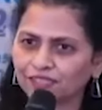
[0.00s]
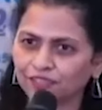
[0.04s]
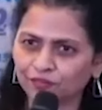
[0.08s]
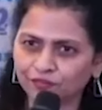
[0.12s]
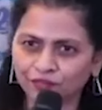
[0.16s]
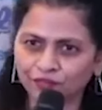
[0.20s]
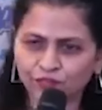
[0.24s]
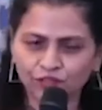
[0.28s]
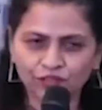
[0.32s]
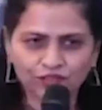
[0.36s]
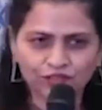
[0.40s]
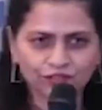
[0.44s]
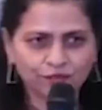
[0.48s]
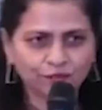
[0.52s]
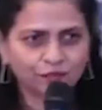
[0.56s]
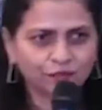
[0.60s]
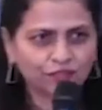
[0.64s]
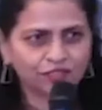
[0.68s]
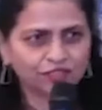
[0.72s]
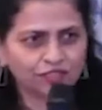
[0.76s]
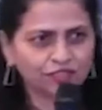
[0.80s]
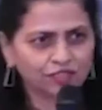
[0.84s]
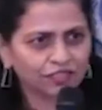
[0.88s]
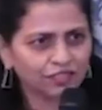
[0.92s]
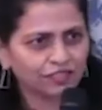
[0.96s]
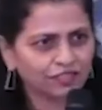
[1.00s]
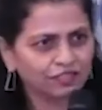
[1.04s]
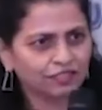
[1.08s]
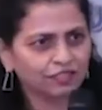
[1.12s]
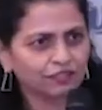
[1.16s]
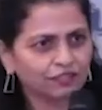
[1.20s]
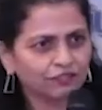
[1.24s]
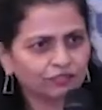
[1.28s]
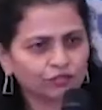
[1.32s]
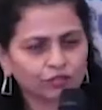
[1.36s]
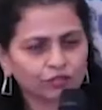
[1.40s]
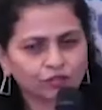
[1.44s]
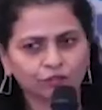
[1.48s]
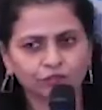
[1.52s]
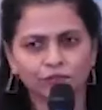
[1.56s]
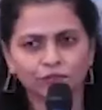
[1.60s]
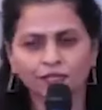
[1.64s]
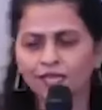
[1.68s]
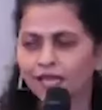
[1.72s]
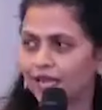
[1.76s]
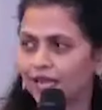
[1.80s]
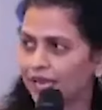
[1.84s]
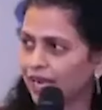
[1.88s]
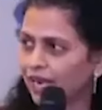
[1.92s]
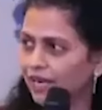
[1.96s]
And of course, Manish Handa from
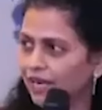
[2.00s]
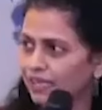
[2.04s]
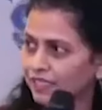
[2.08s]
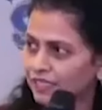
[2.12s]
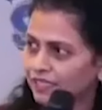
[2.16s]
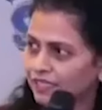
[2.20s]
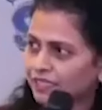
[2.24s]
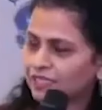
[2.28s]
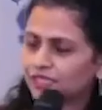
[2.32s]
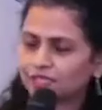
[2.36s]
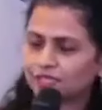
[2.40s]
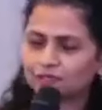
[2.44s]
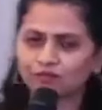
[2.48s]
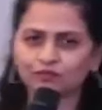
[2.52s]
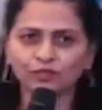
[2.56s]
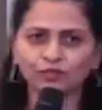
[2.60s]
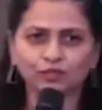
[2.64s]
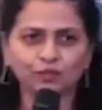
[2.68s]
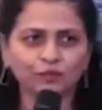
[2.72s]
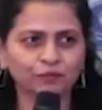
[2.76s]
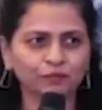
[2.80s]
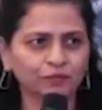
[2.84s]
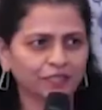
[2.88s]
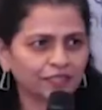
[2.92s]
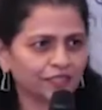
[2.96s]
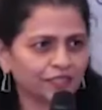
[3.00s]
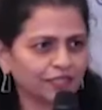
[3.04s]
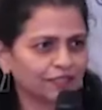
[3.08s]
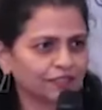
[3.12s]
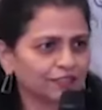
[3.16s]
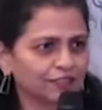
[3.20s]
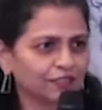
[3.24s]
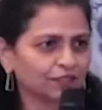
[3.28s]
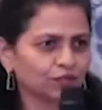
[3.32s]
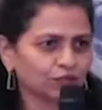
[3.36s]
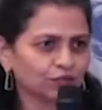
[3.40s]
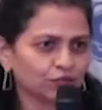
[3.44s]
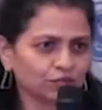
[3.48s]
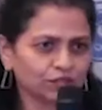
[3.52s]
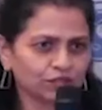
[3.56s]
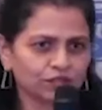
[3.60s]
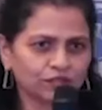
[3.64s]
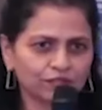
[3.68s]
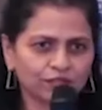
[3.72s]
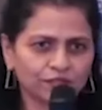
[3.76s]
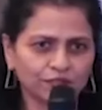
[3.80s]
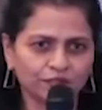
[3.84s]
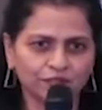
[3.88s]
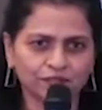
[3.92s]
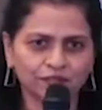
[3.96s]
and his team from Connexus
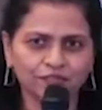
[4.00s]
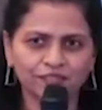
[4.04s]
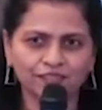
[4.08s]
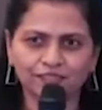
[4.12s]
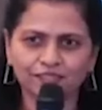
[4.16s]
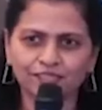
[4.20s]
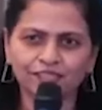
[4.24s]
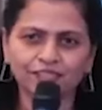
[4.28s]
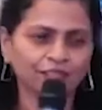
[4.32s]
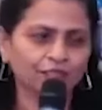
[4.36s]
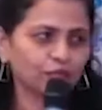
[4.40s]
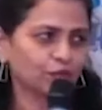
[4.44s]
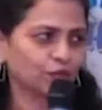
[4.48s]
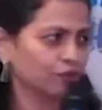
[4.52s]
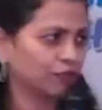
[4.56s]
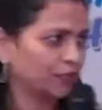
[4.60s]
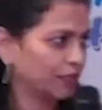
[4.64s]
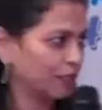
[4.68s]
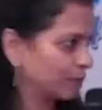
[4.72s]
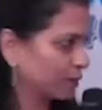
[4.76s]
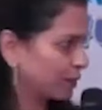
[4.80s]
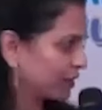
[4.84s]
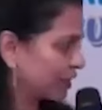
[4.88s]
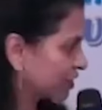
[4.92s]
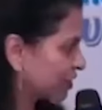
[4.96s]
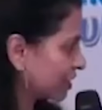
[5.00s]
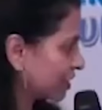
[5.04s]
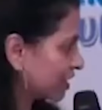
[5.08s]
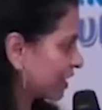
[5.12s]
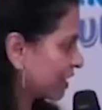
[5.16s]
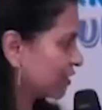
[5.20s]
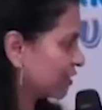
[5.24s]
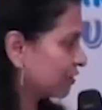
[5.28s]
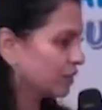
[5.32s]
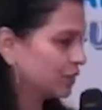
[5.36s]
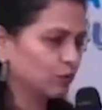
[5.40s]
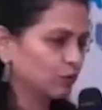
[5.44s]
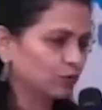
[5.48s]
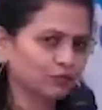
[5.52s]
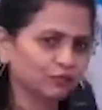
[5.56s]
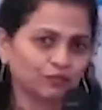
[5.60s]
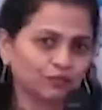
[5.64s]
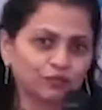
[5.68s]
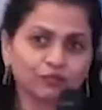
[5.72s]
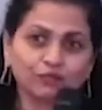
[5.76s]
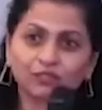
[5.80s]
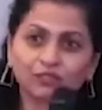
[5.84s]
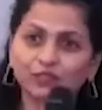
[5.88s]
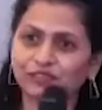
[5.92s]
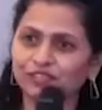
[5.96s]
Social Services. Thank you very much. And we look
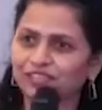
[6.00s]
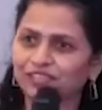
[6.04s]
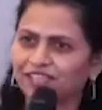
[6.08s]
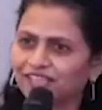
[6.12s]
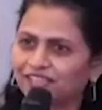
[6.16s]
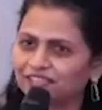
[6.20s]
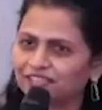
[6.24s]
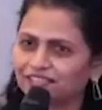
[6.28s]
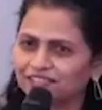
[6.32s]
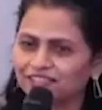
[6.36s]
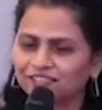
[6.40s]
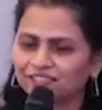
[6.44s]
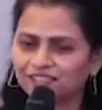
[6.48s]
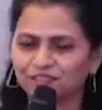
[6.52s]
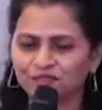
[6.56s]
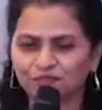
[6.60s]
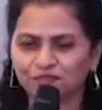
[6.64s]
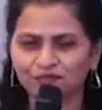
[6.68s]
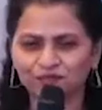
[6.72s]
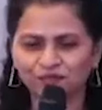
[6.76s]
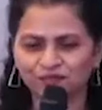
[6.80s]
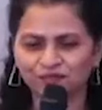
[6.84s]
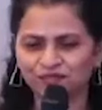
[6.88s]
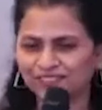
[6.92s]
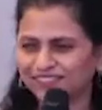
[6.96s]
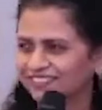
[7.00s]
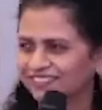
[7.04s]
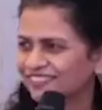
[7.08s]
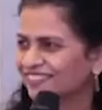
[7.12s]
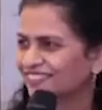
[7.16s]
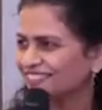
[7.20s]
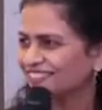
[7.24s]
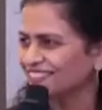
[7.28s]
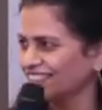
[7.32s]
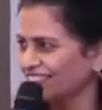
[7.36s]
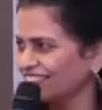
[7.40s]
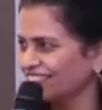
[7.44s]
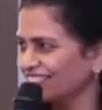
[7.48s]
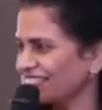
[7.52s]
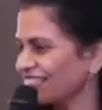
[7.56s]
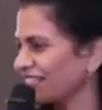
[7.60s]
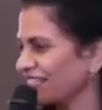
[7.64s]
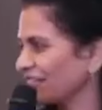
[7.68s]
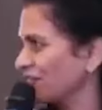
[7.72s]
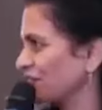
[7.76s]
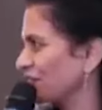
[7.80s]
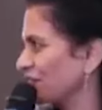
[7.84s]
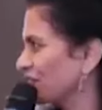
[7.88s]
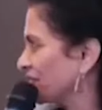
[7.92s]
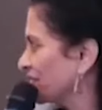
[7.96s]
forward to the next season soon.
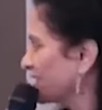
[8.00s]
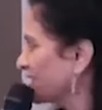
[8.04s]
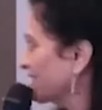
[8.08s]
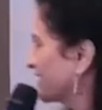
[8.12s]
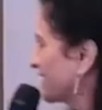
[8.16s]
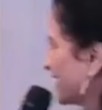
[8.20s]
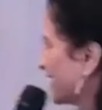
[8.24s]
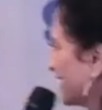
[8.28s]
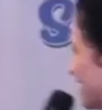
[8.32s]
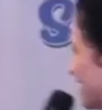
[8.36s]
Thank you.